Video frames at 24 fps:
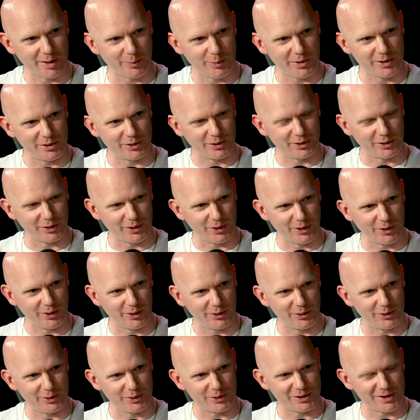Aboriginal girl
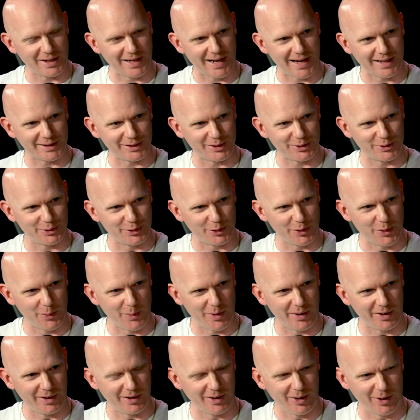who's selected to go
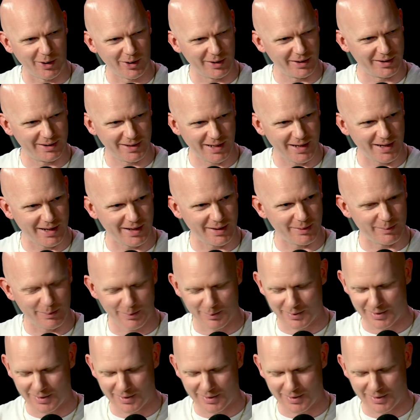on a holiday.